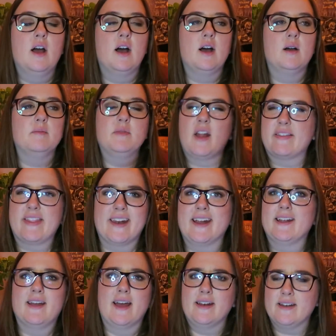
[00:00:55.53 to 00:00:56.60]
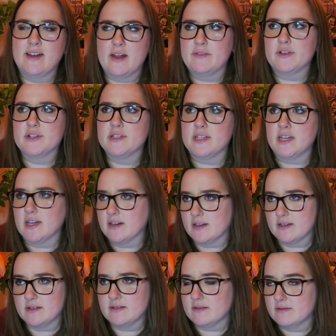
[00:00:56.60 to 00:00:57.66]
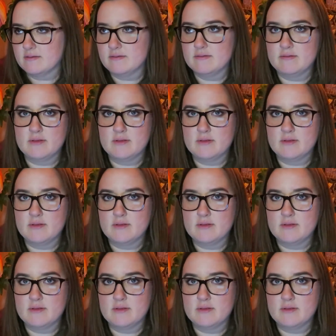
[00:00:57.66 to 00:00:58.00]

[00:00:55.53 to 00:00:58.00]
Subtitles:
Not that I had never seen a